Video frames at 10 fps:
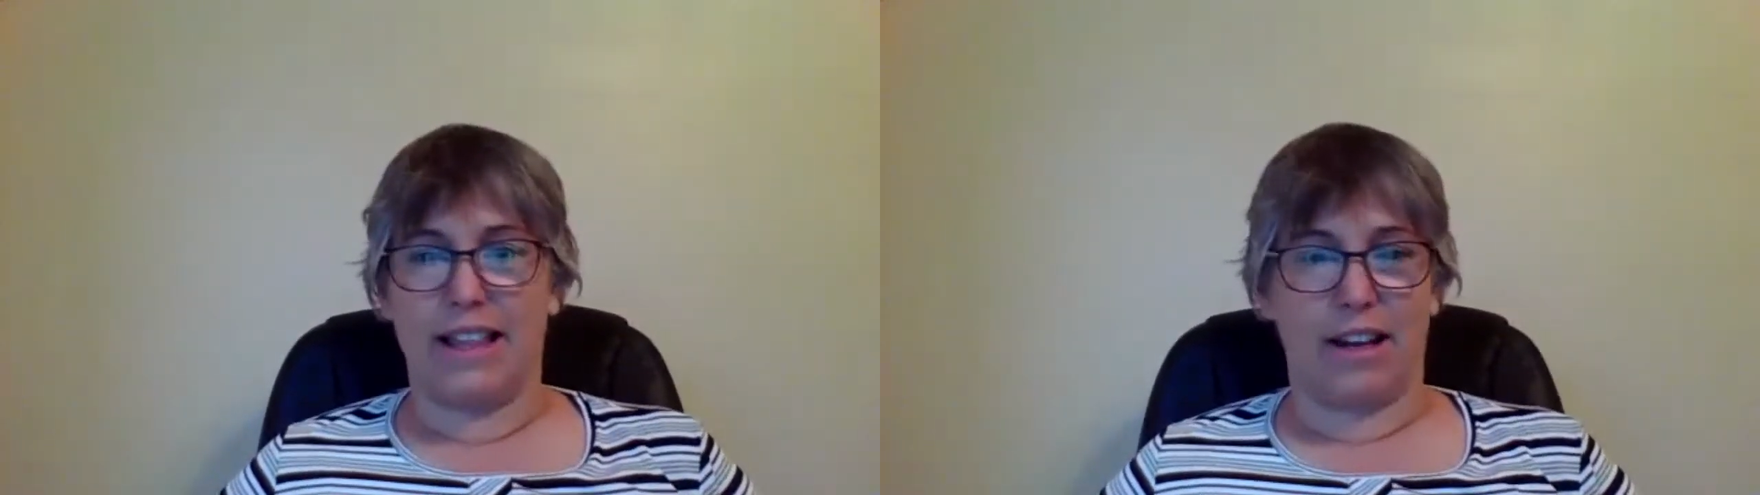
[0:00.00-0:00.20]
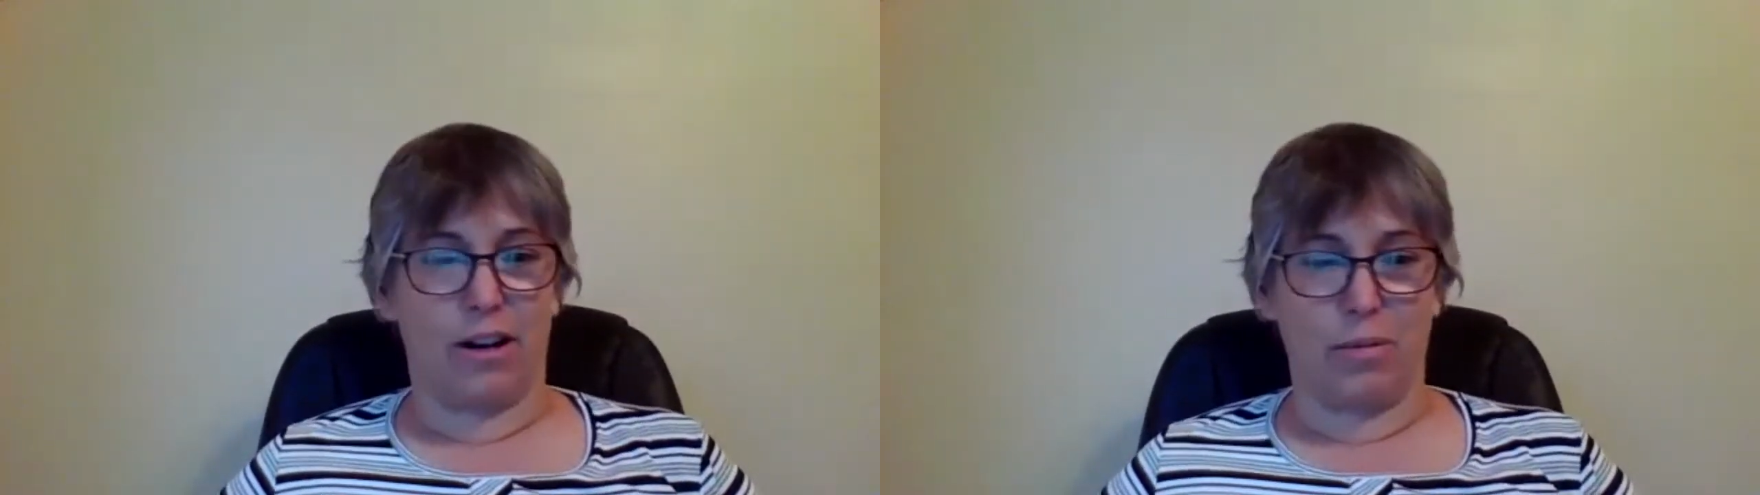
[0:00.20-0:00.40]

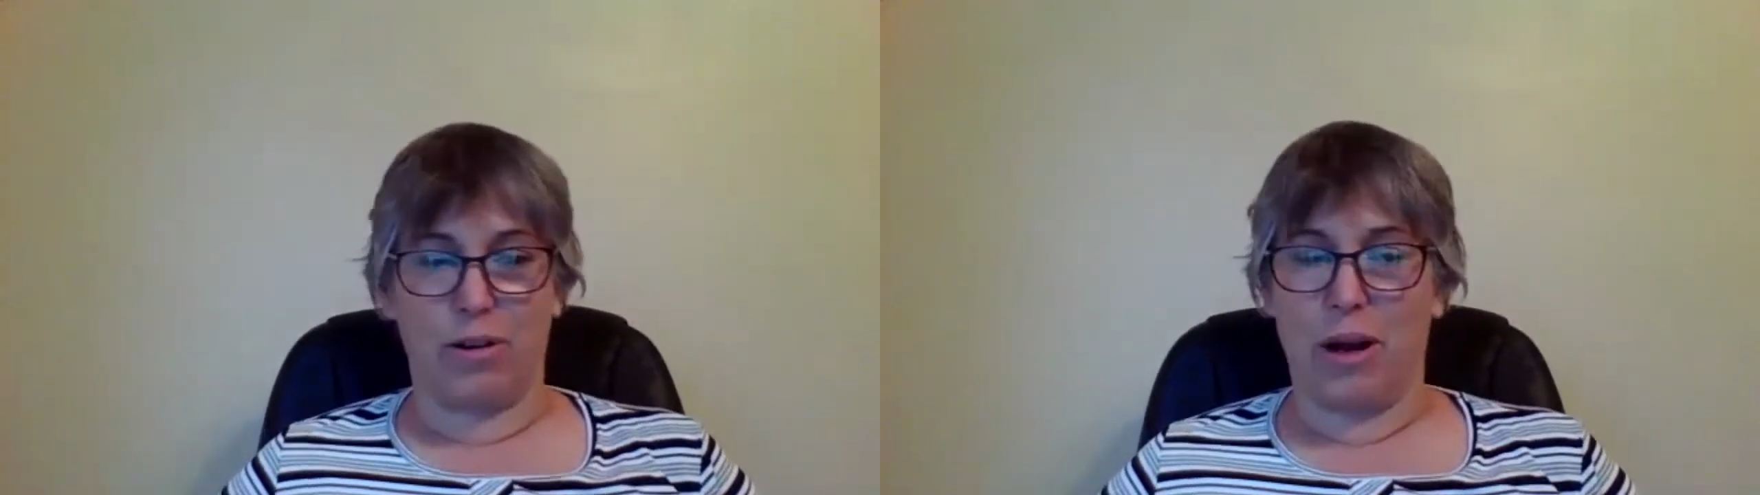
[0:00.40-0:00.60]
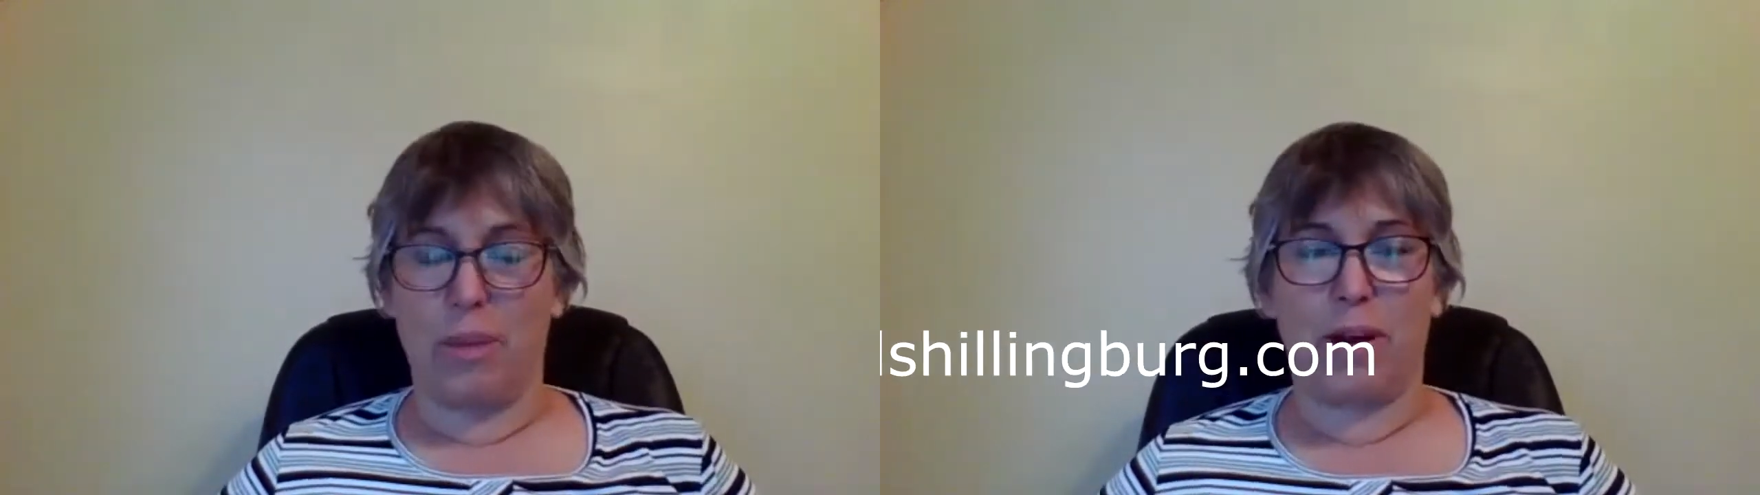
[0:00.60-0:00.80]
that I'll put
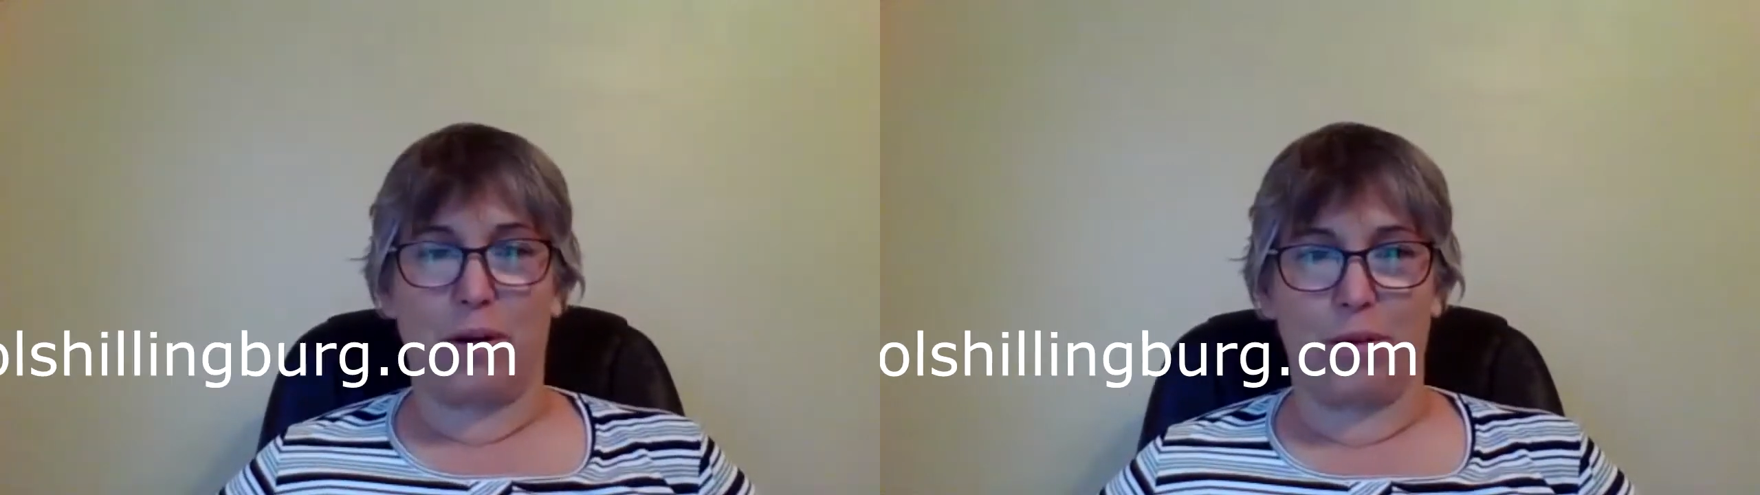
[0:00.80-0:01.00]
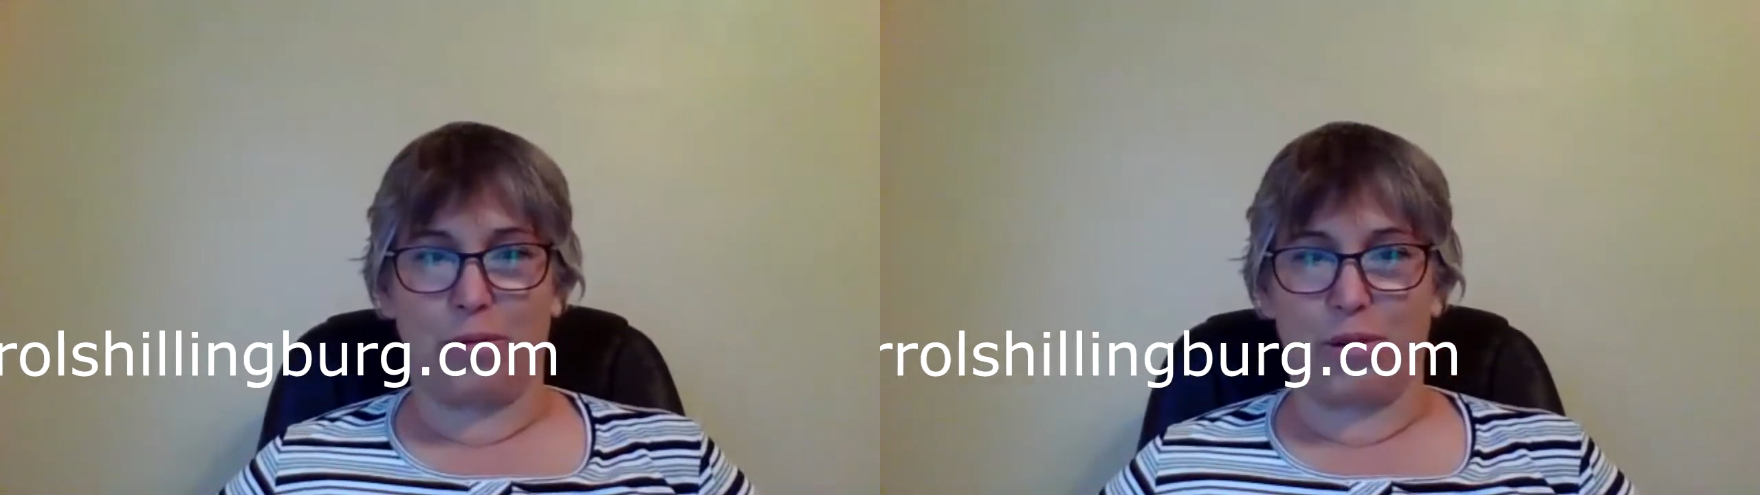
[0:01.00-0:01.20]
up here
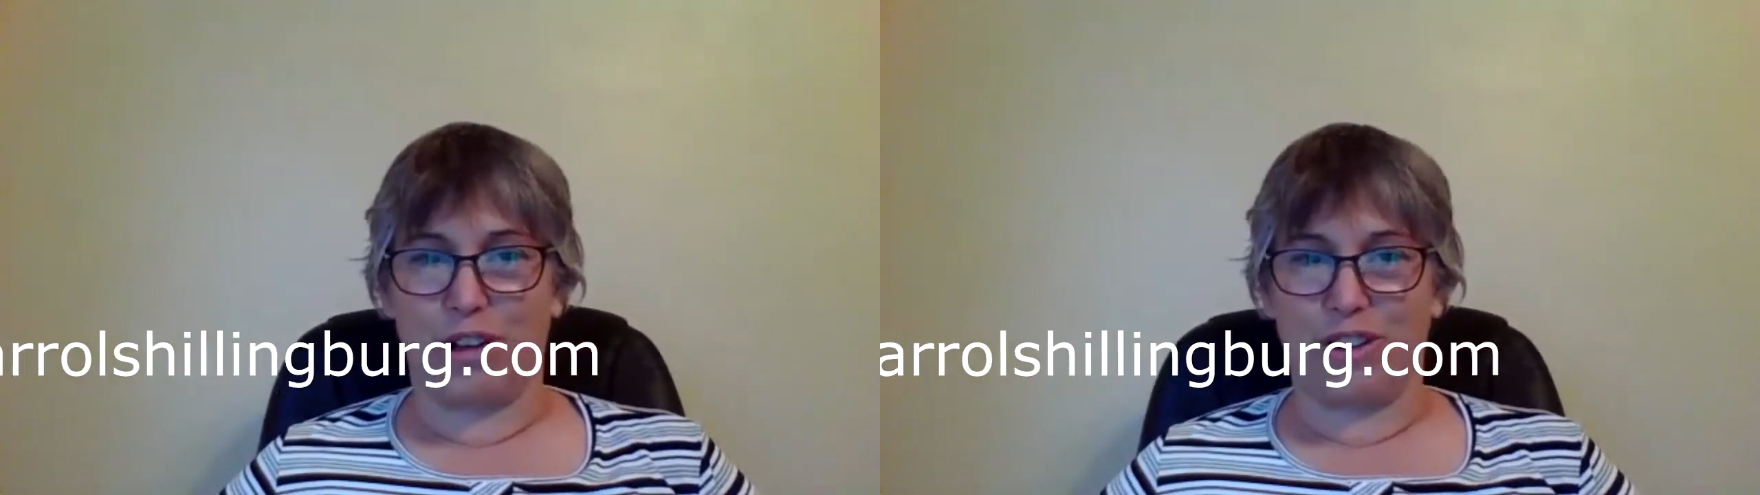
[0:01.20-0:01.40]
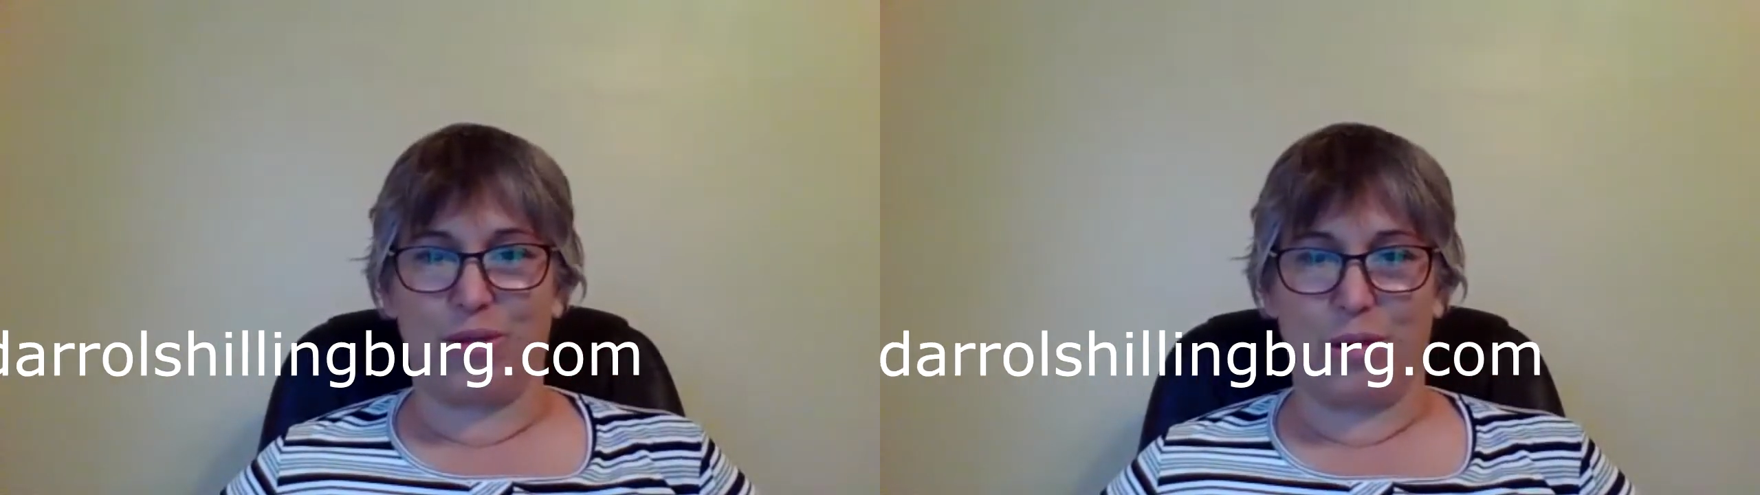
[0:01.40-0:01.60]
when
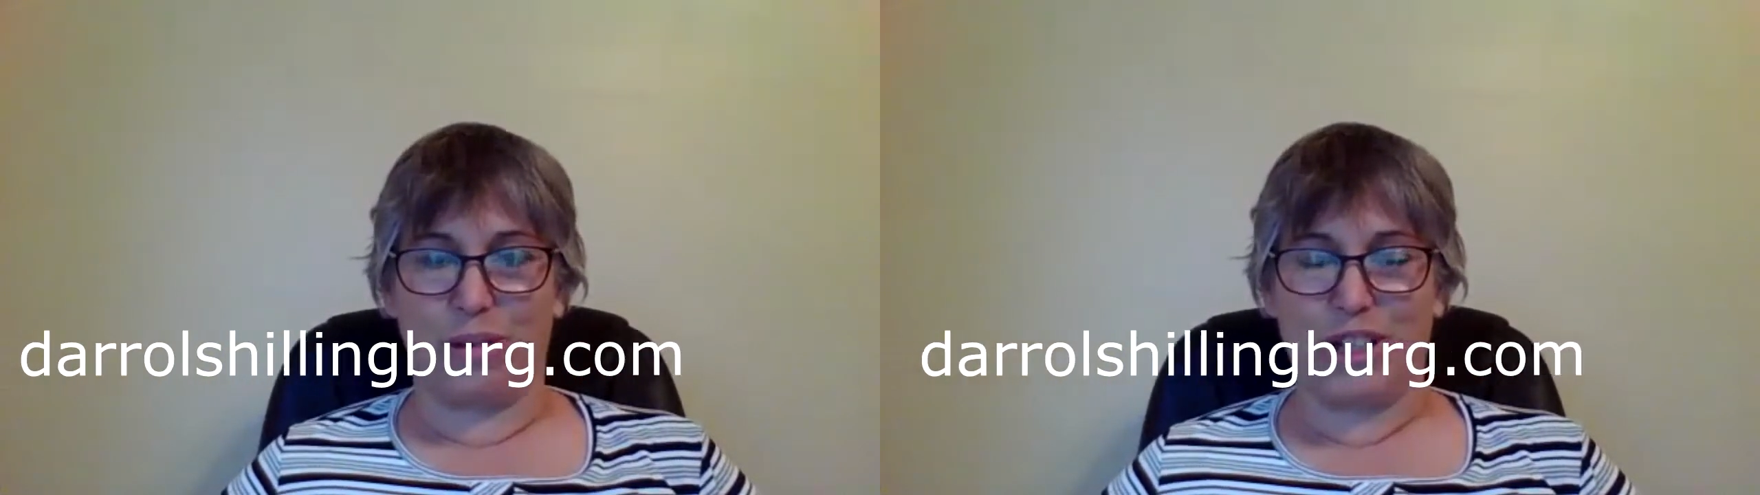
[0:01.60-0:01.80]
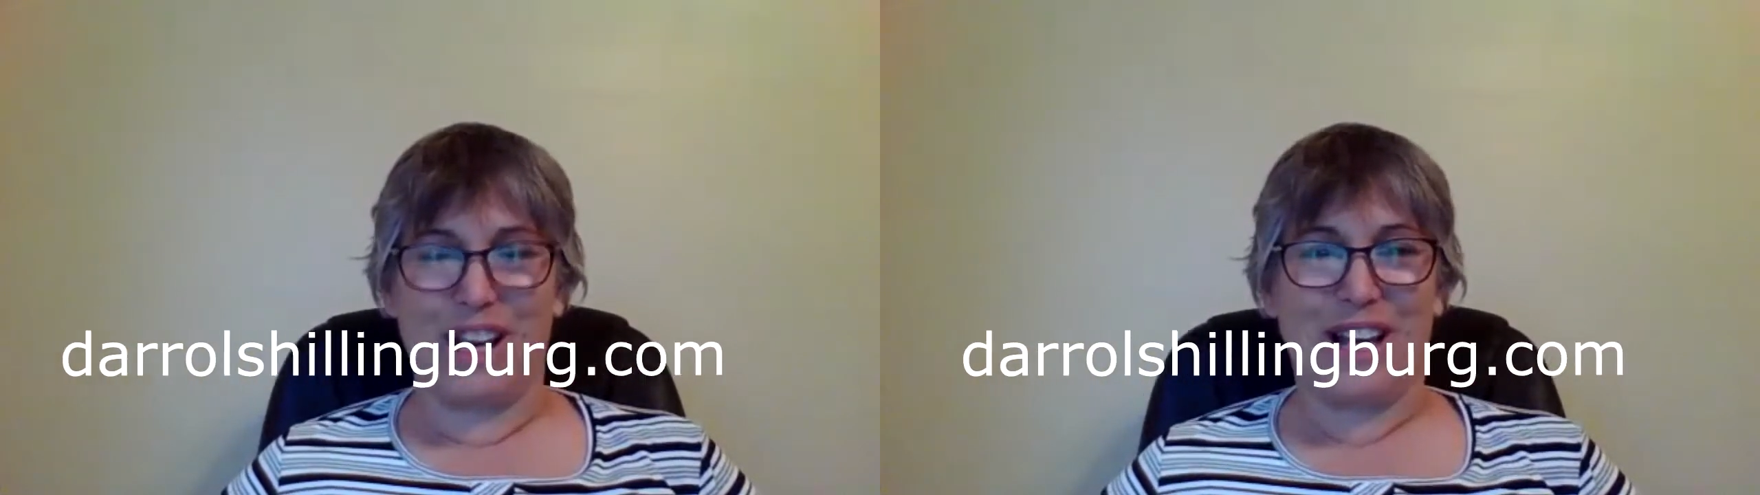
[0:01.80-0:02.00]

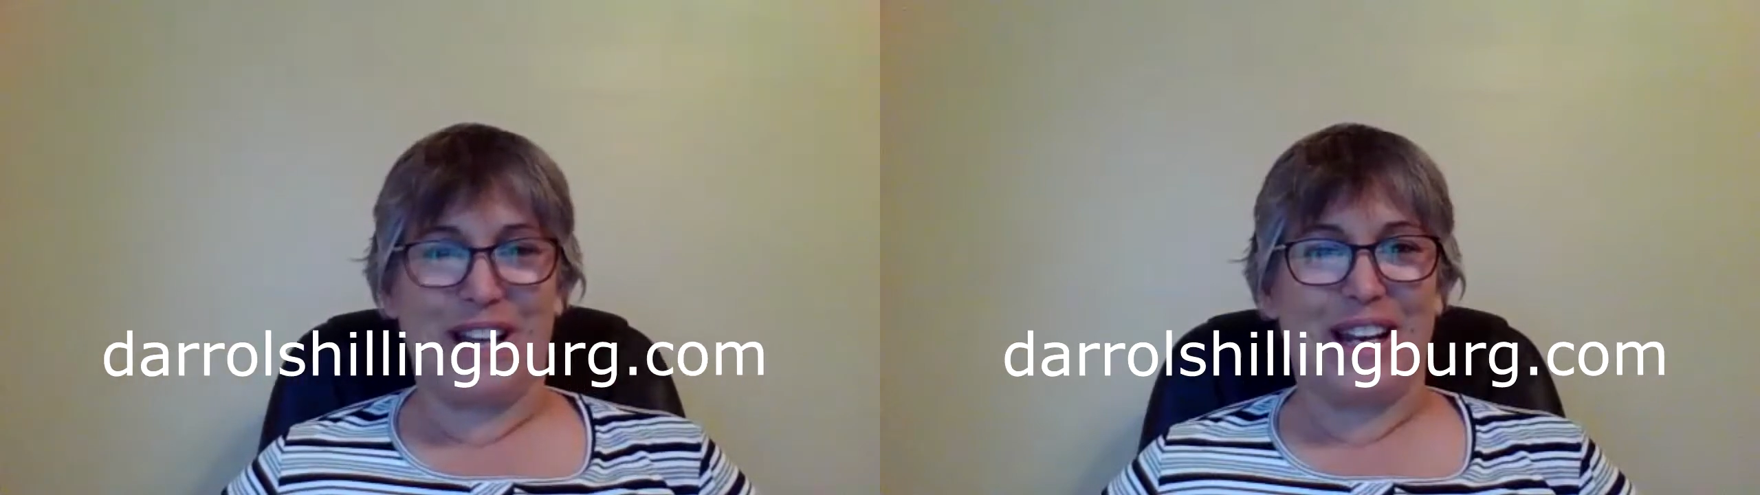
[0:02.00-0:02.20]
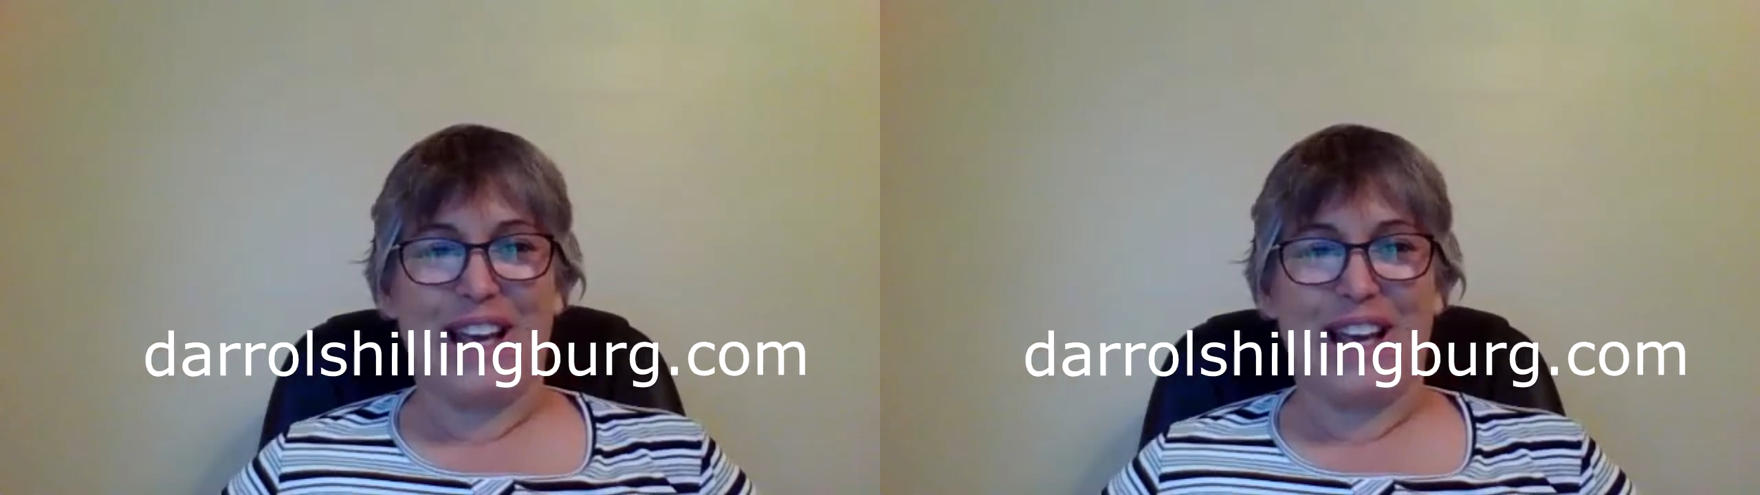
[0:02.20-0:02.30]
we're done